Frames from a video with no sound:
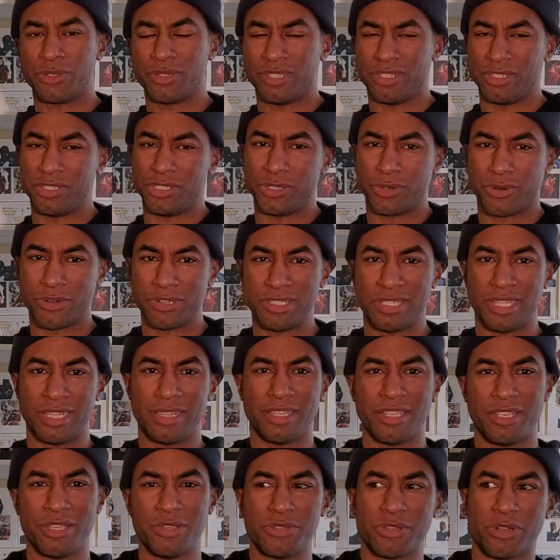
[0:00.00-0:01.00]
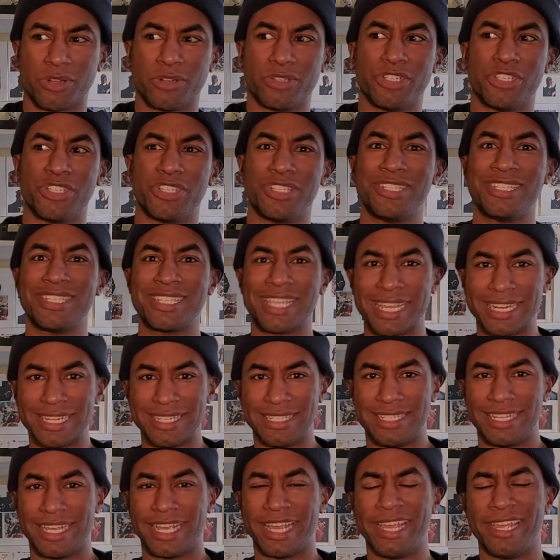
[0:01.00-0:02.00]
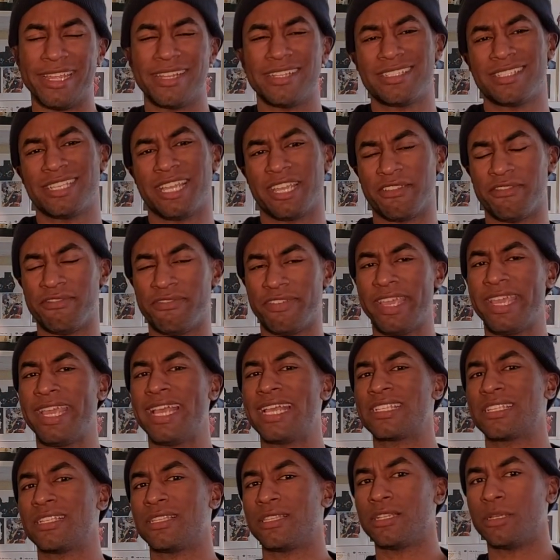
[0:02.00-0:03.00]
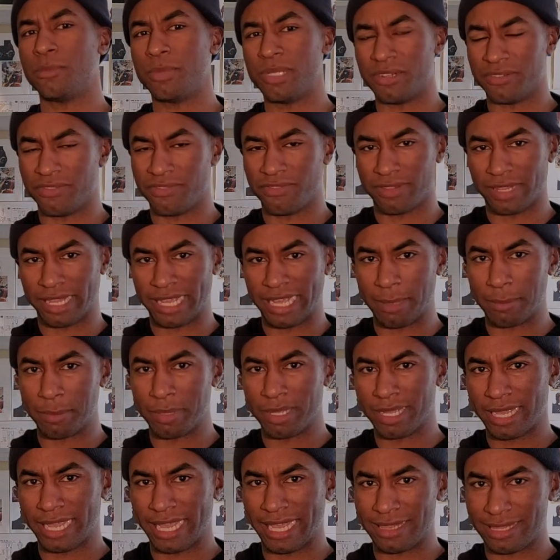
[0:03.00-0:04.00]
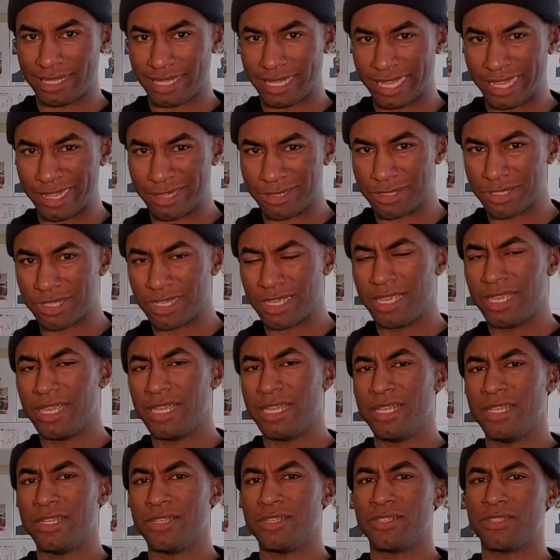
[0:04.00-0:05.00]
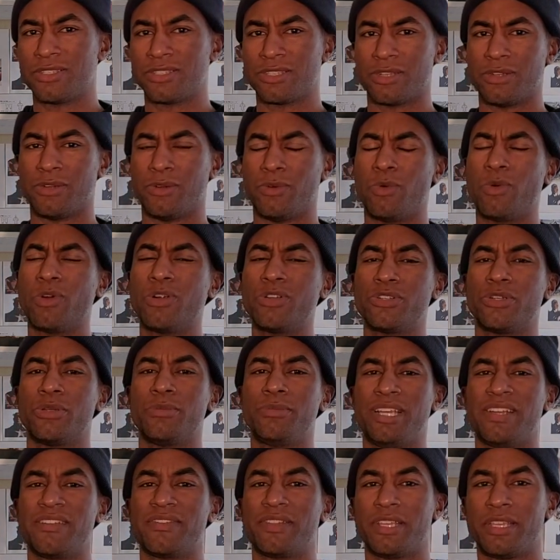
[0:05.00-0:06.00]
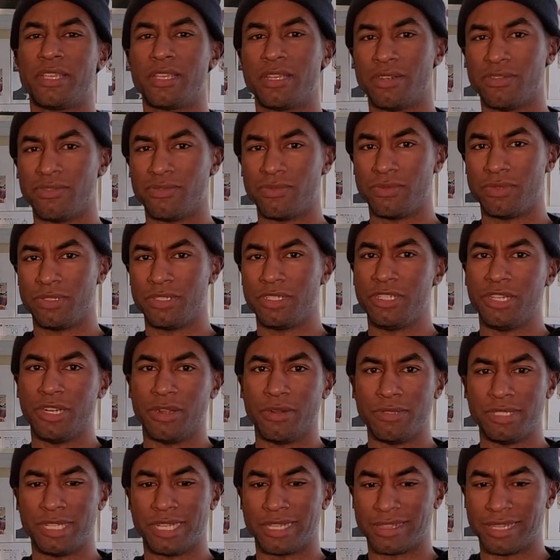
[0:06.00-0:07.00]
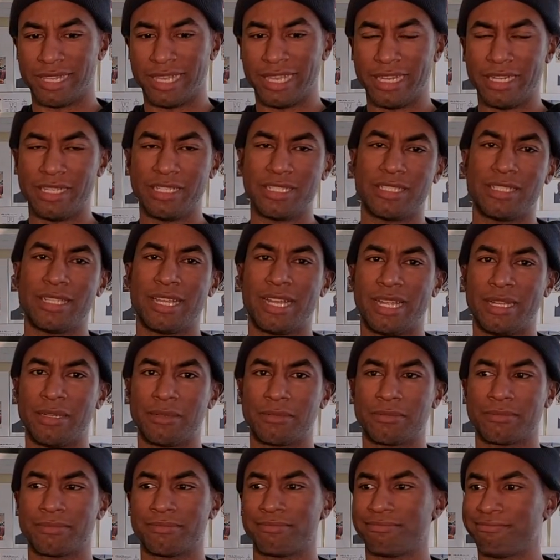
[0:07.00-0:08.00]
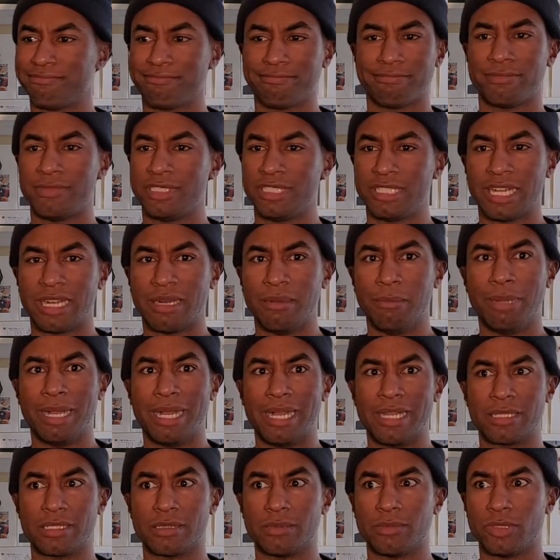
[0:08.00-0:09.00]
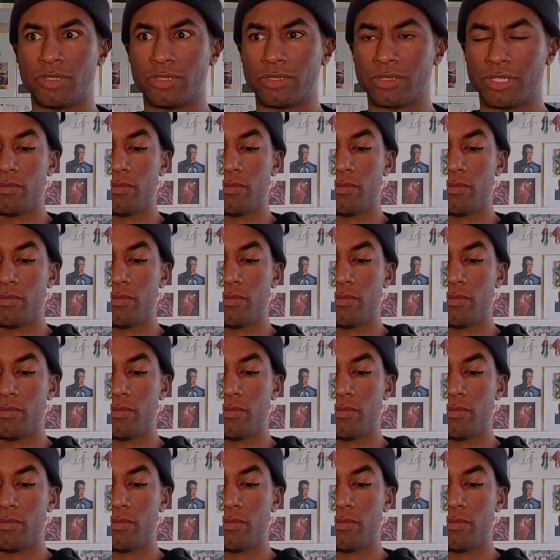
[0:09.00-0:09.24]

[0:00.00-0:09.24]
shorts that they use are just skin tight. It's like Faye has a little bit of flap at the ends. So wardrobe definitely could have, done that. It's not impossible.